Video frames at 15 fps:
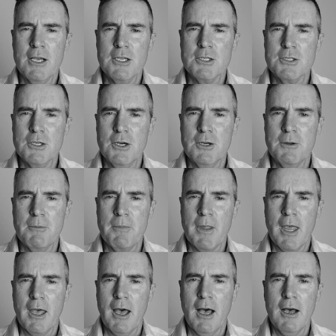So
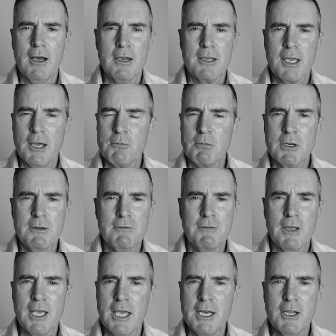get rid of
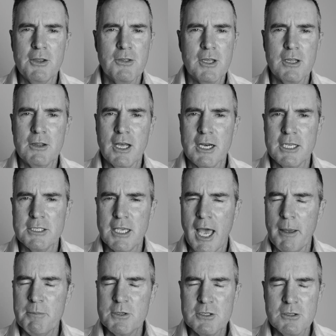anything that is
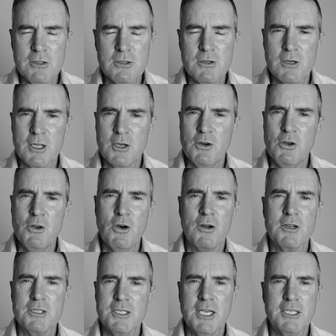absolutely
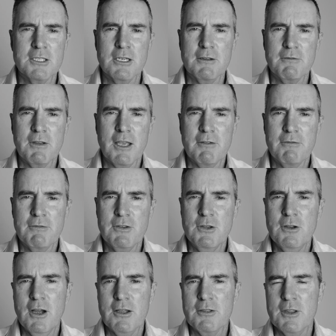not essential. If you
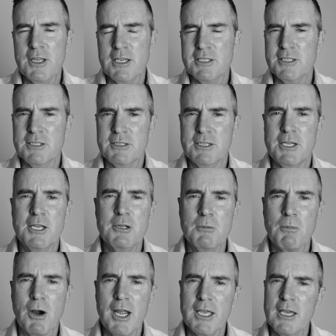don't think it's a deal
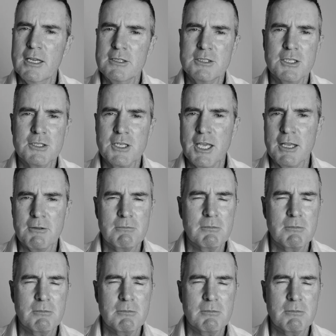breaker, just